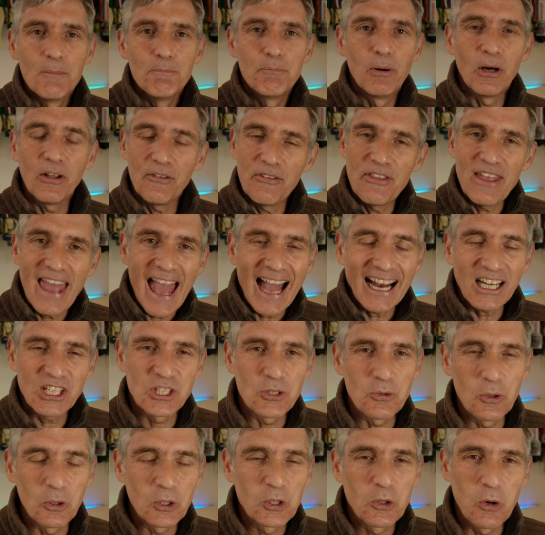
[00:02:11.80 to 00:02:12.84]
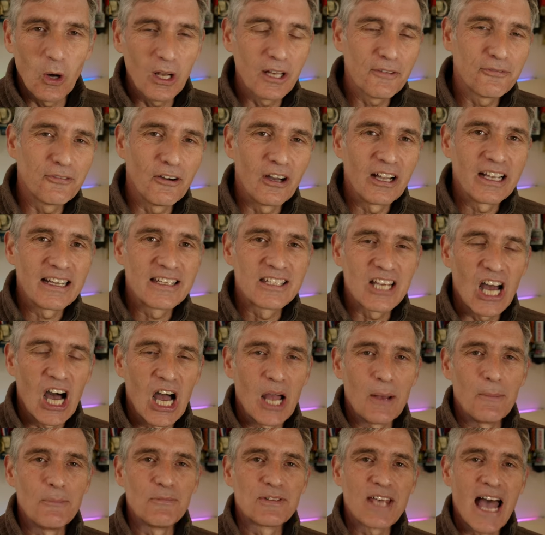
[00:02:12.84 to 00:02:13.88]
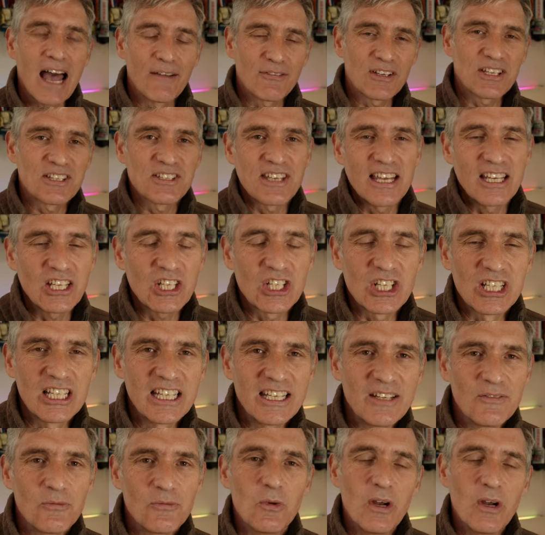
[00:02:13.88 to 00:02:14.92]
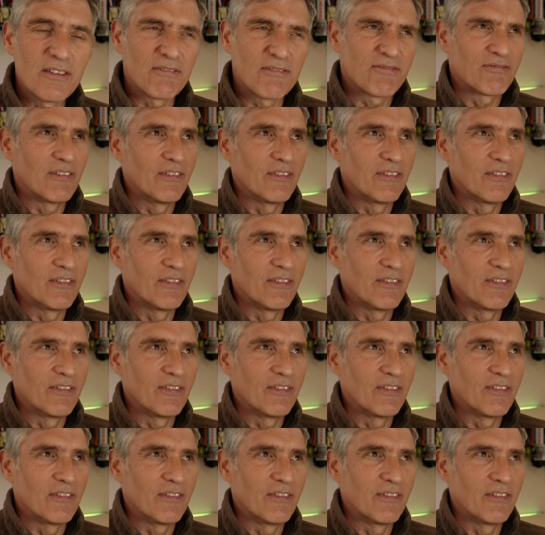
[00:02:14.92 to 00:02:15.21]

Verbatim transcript: But the actual qualifying times have essentially, with